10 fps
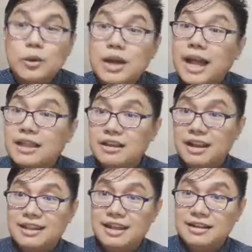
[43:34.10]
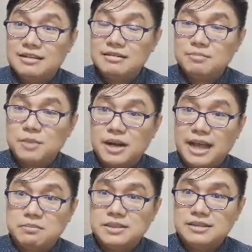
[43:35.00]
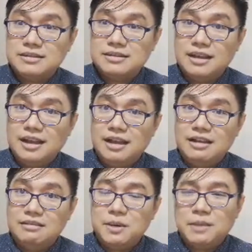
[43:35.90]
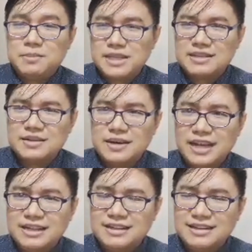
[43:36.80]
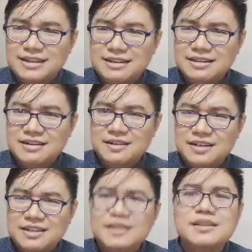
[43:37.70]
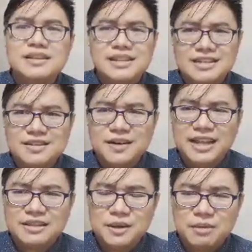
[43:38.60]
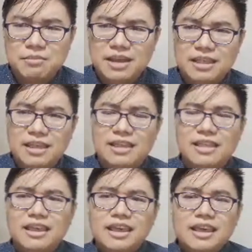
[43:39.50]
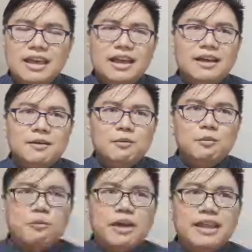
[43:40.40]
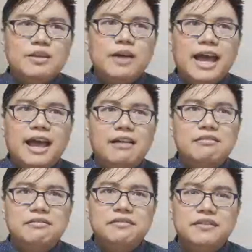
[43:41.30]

calculated. Perhaps that's the right that's the right term. I think when you have